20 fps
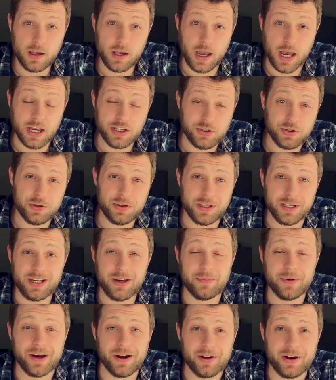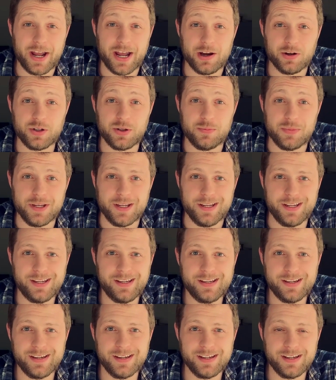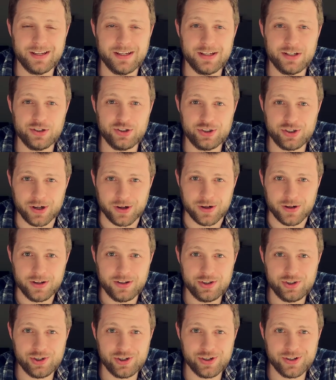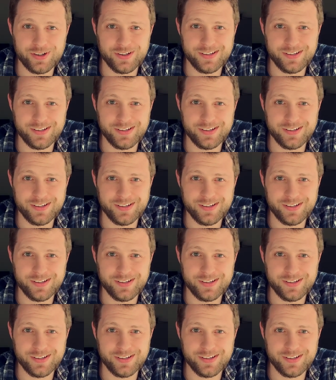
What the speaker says: As you think about how to be church